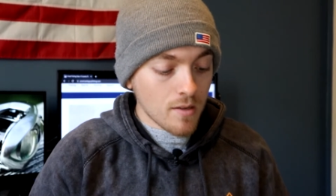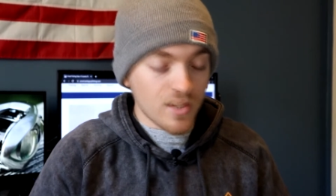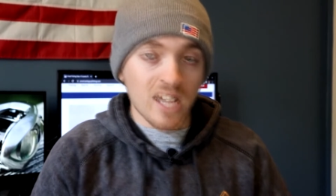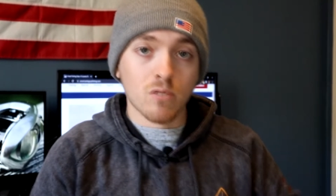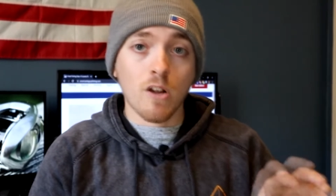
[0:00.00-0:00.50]

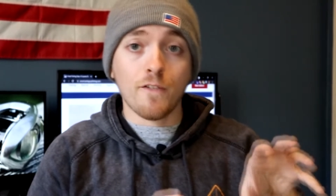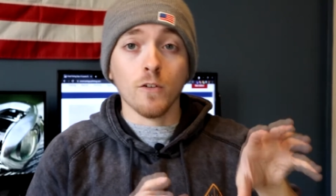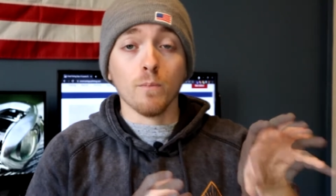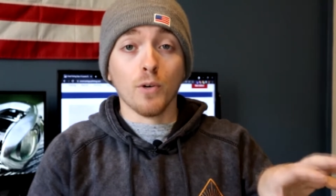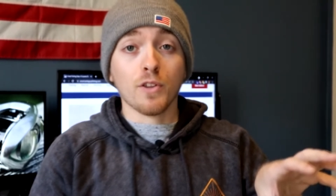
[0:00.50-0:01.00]
that's where I
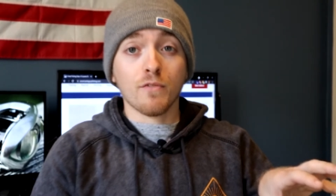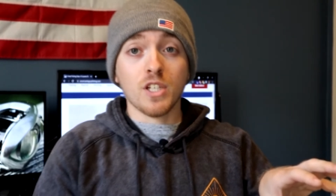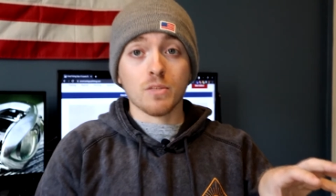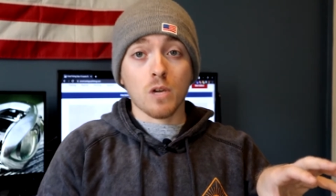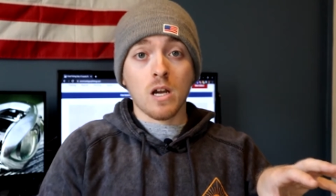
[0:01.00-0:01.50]
feel both of
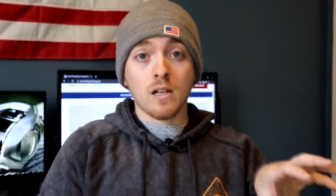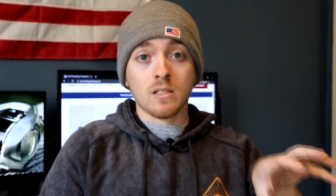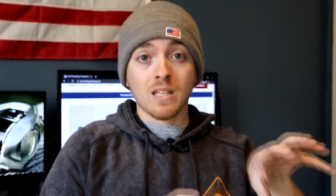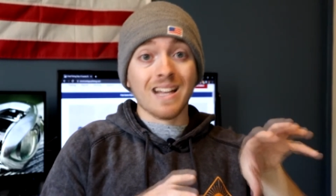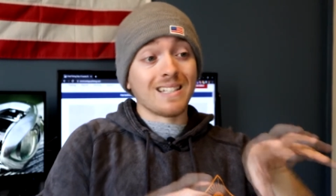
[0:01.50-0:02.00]
these
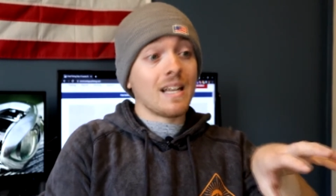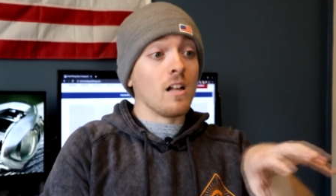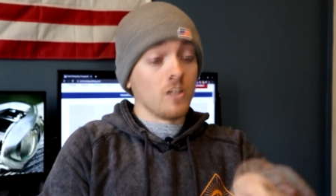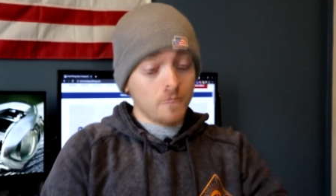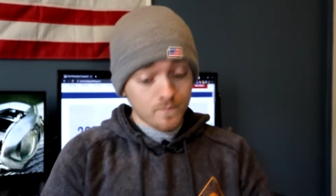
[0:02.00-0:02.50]
rods
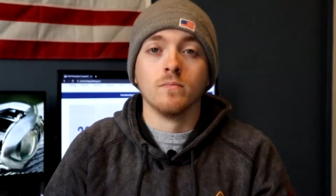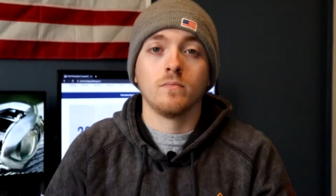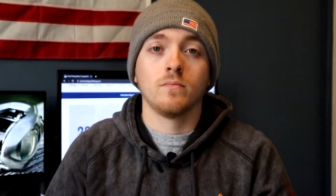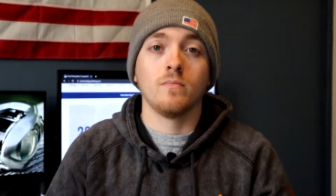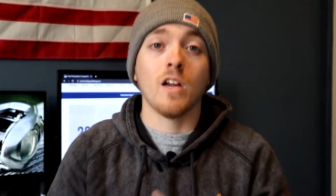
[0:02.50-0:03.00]
excel.
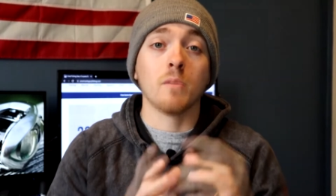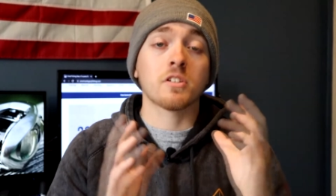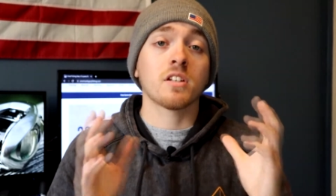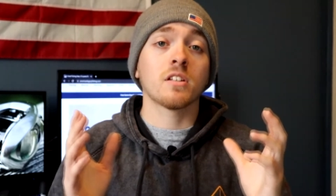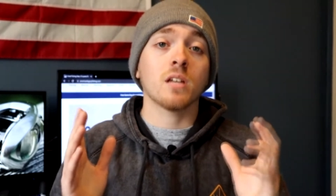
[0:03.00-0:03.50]
Now, I'm
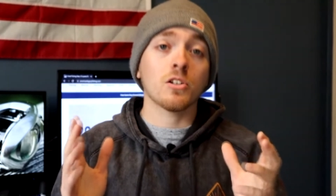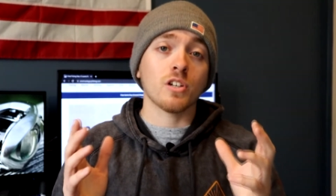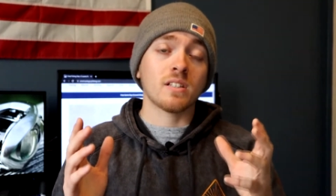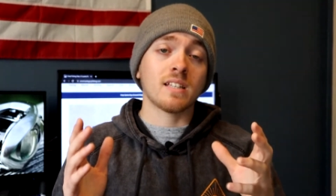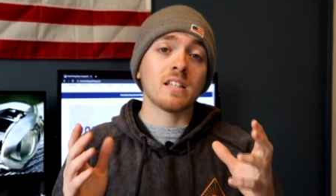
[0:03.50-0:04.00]
just going to touch
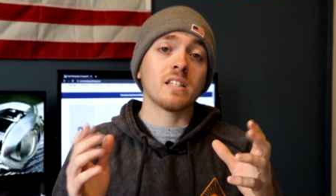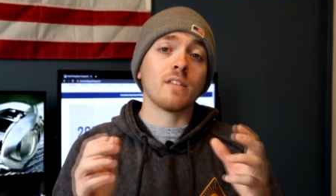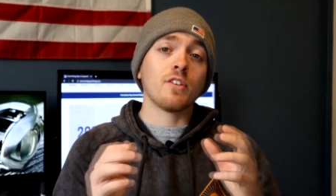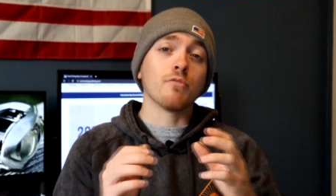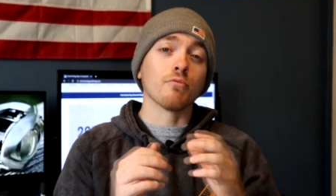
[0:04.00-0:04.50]
on
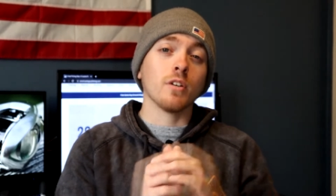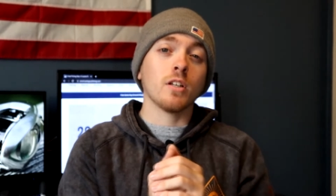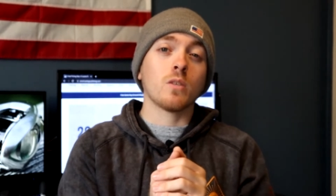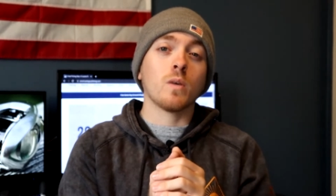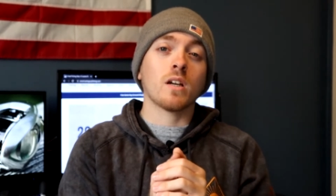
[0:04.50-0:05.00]
sensitivity
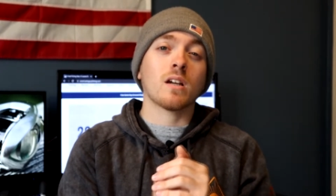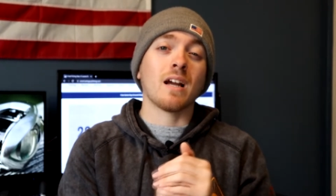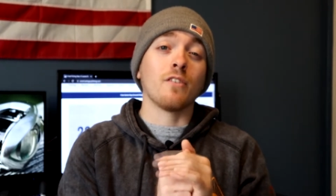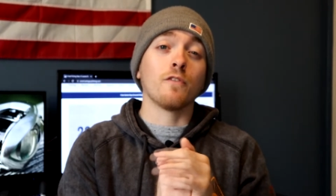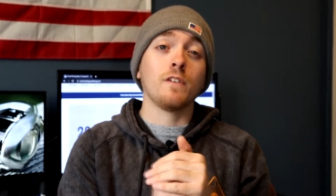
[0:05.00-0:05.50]
really quick.
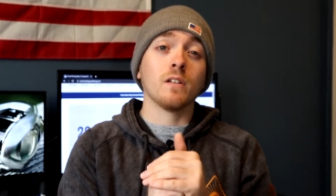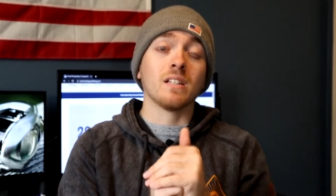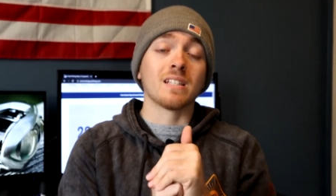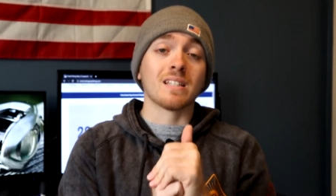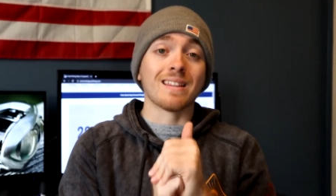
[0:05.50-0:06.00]
I don't feel
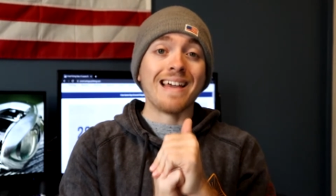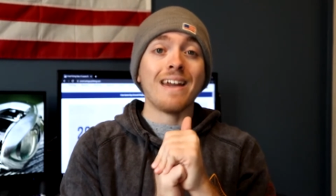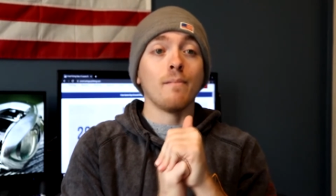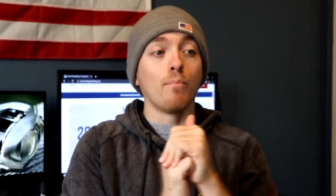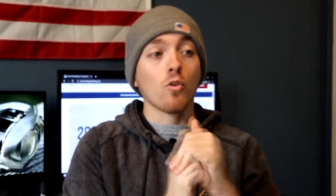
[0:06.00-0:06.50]
it's
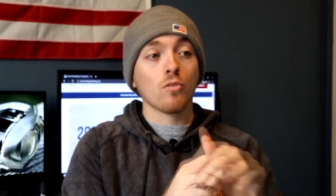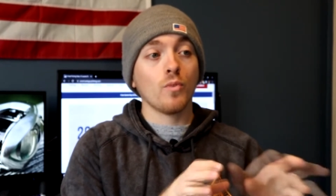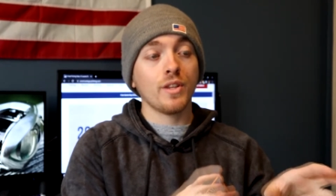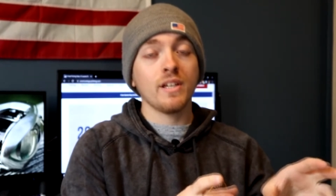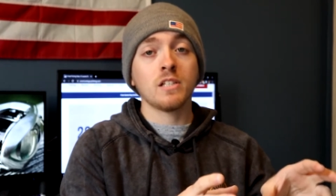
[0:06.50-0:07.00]
that important
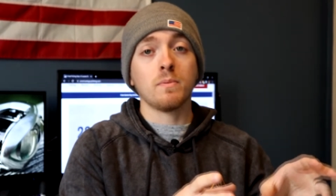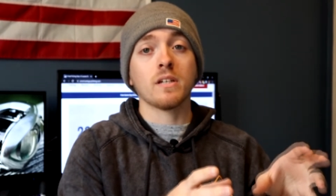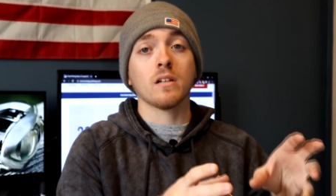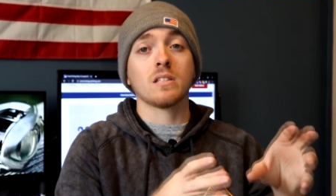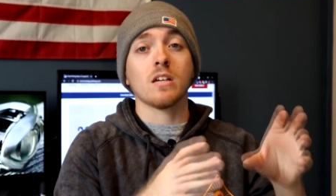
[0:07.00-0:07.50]
with these
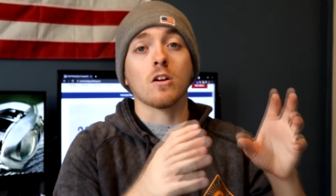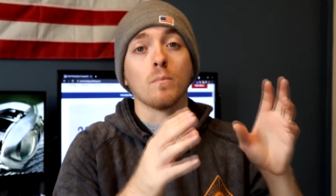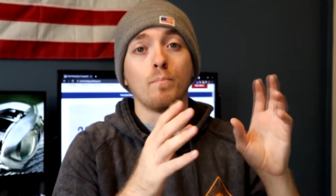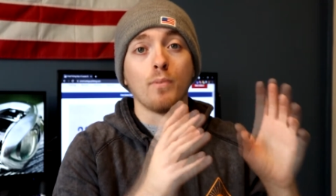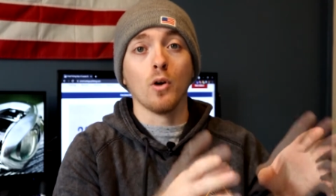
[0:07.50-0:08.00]
because they are
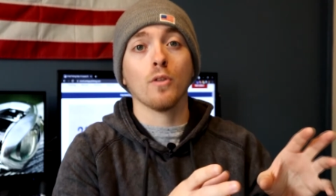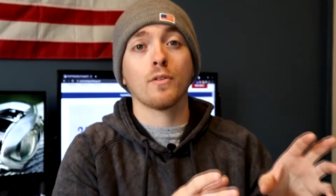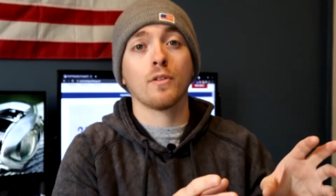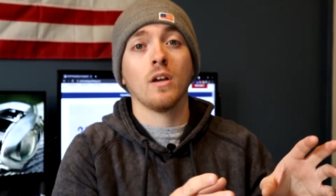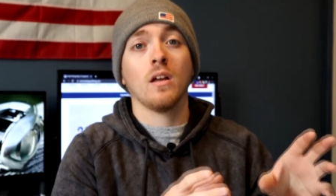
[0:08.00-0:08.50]

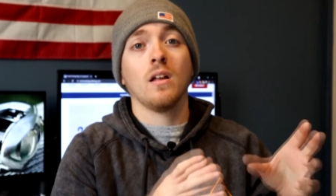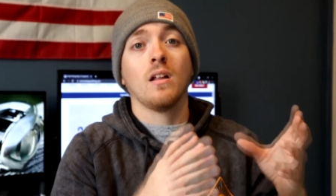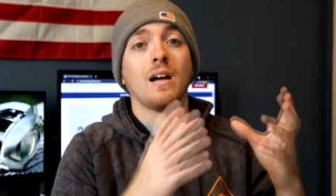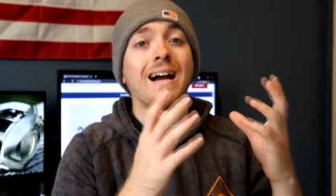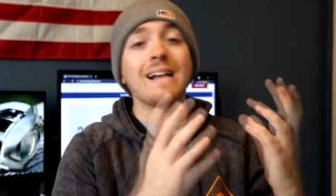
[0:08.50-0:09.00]
both,
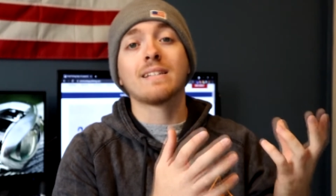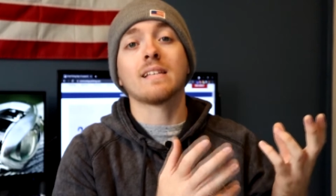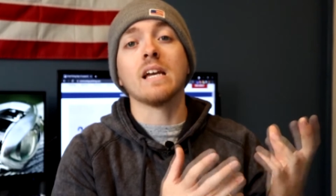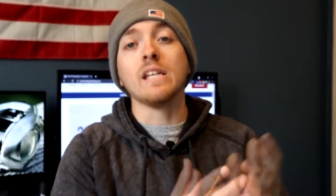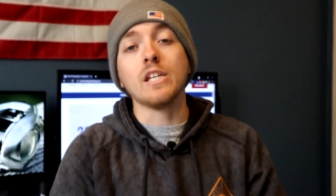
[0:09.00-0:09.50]
I'd
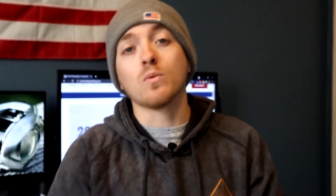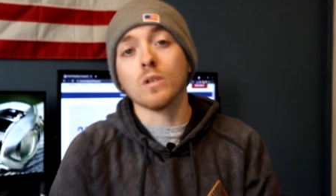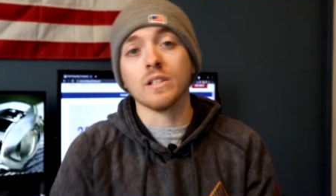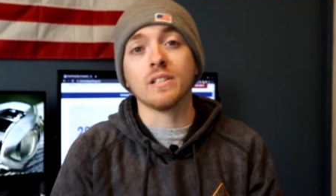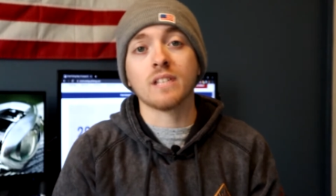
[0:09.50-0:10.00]
say,
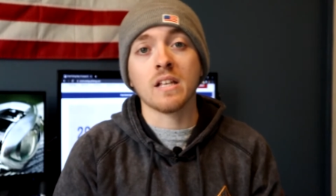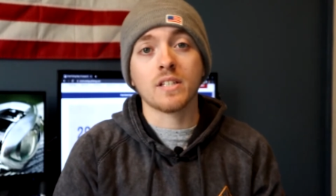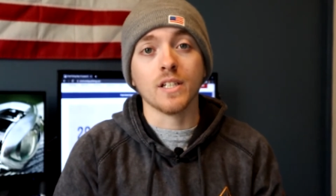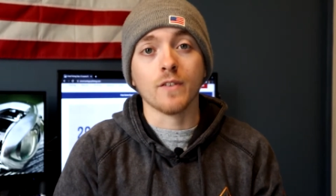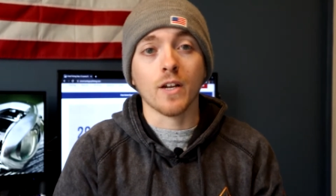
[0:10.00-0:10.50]
equally
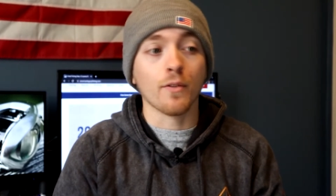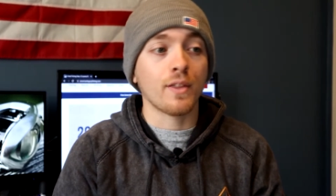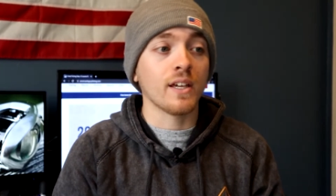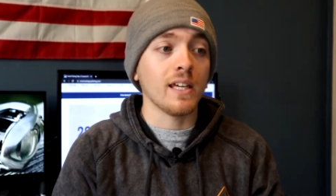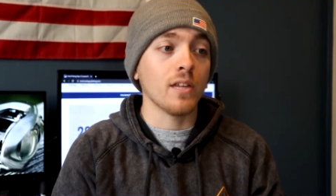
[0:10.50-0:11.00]
sensitive. I don't
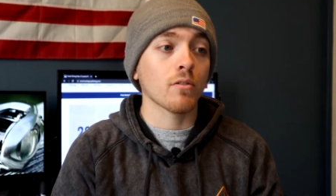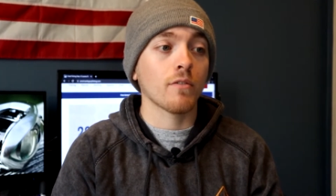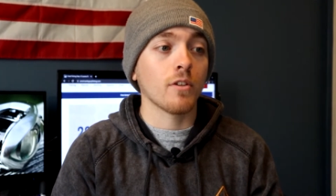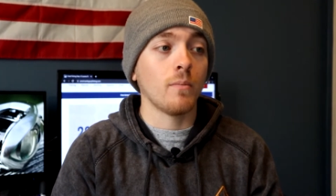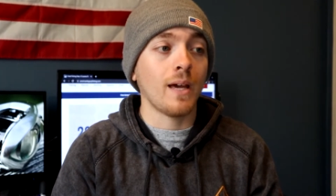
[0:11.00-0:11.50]
think either
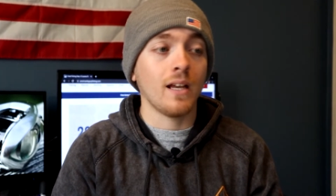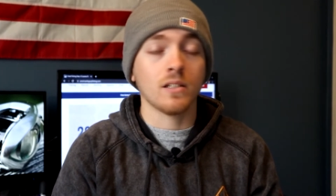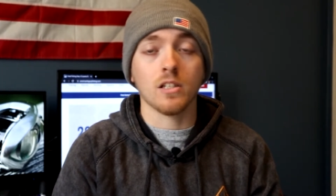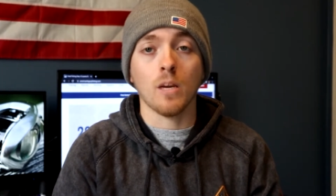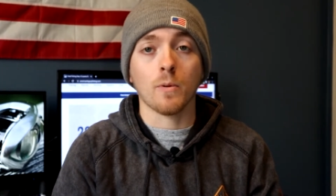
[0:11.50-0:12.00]
of them
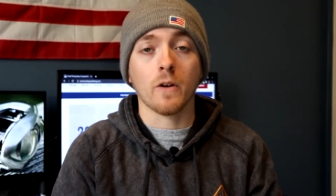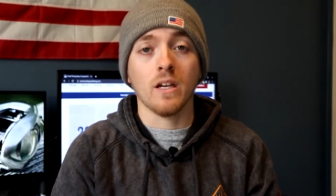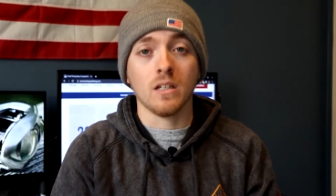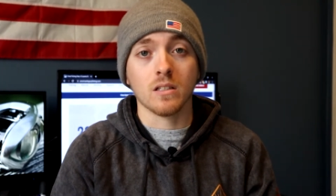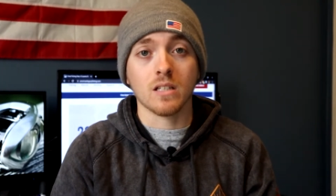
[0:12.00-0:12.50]
has the upper
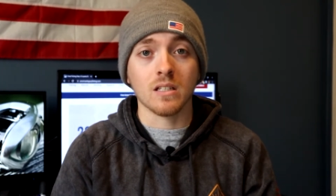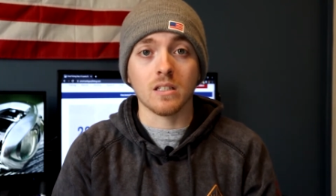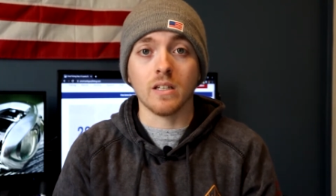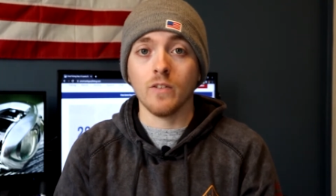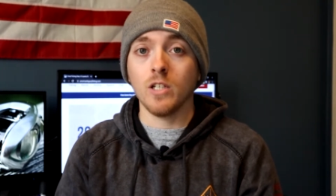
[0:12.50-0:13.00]
hand on
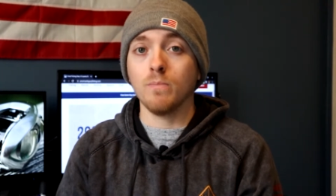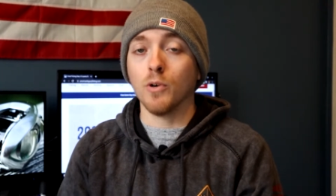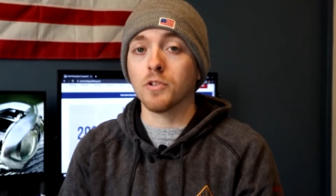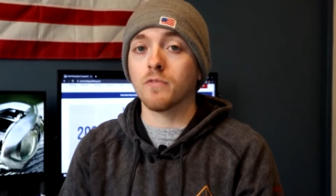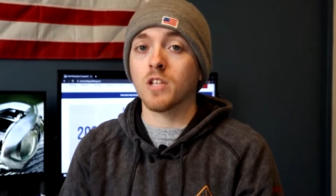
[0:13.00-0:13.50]
sensitivity.
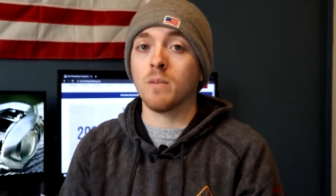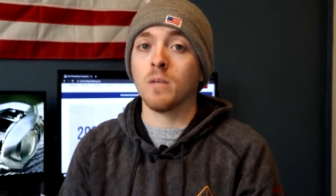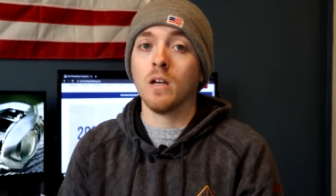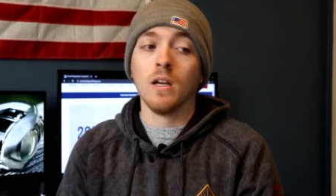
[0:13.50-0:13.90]
Both of them,